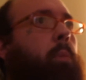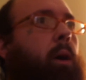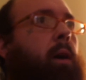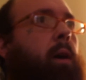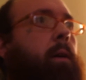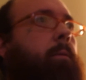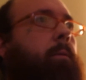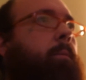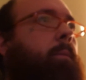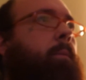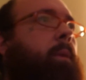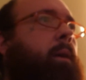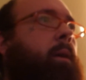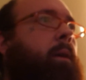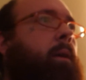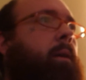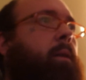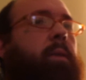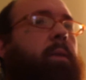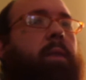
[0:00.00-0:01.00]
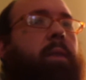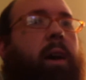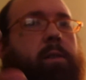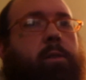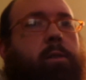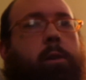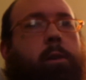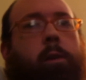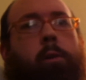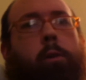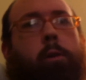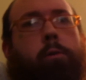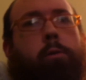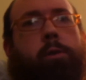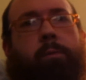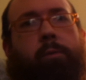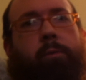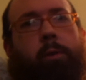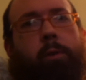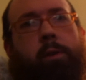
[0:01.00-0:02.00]
But that's the
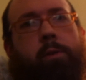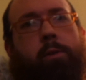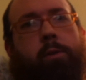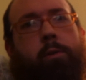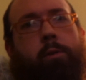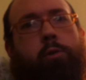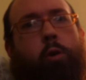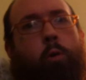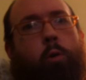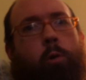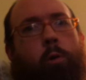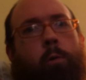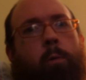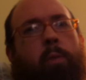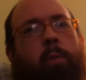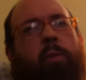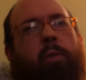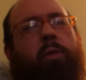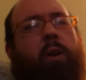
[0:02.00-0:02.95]
conclusion for this tutorial.